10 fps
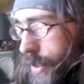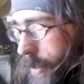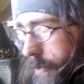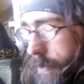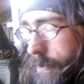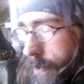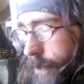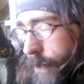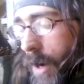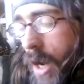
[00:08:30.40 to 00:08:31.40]
use a
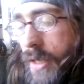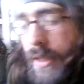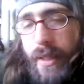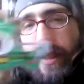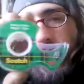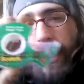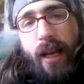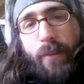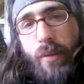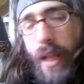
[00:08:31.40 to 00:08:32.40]
frosted
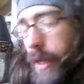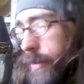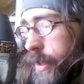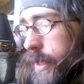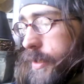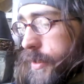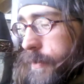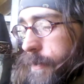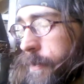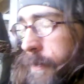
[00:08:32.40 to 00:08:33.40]
tape like
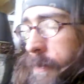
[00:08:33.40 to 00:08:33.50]
this,